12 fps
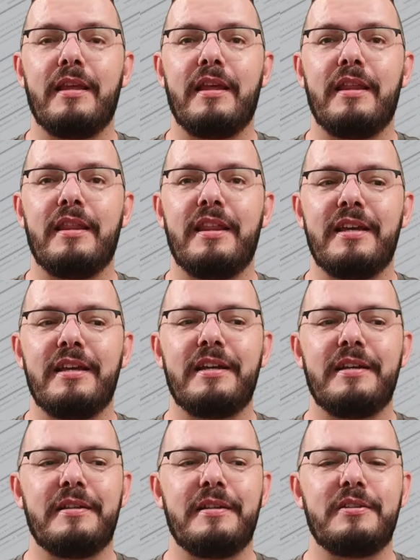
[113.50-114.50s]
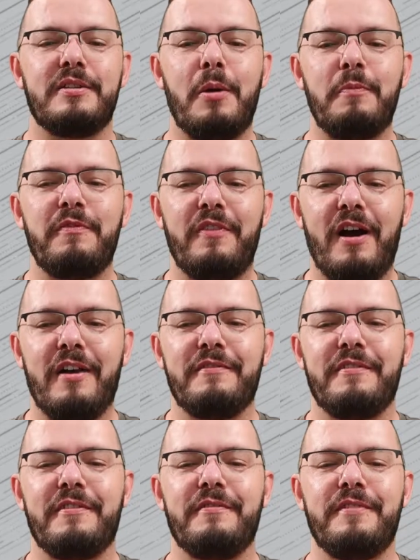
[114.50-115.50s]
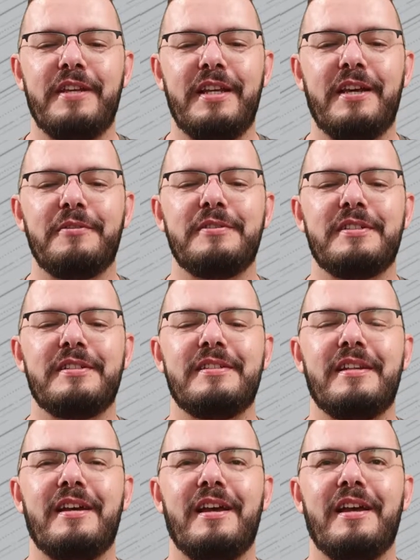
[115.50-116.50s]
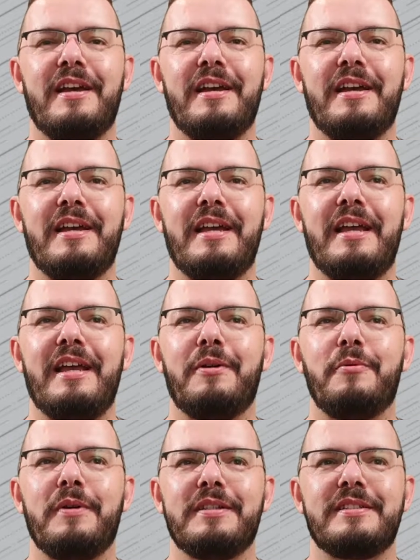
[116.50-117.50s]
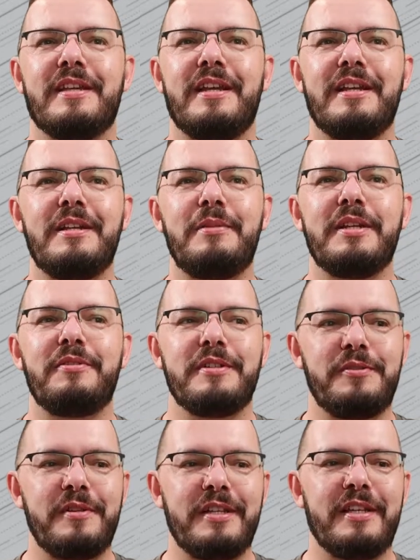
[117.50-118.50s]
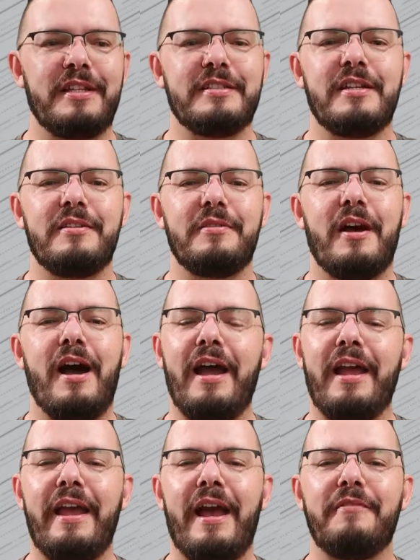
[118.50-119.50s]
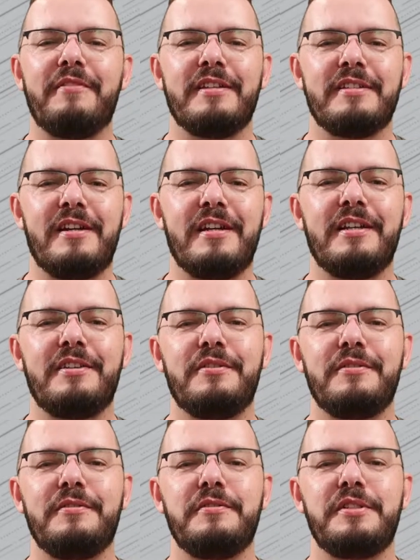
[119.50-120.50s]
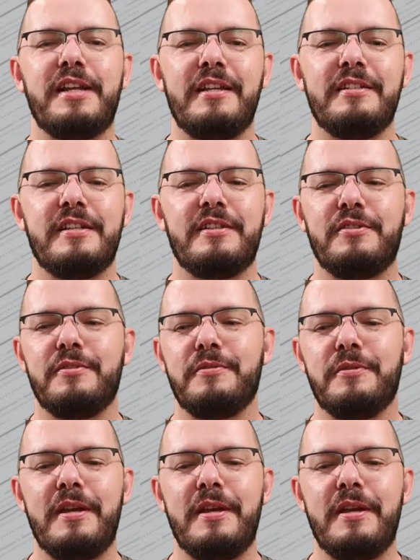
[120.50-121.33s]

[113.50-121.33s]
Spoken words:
the top 5 videos was a little bit restricting, so I have decided to change it to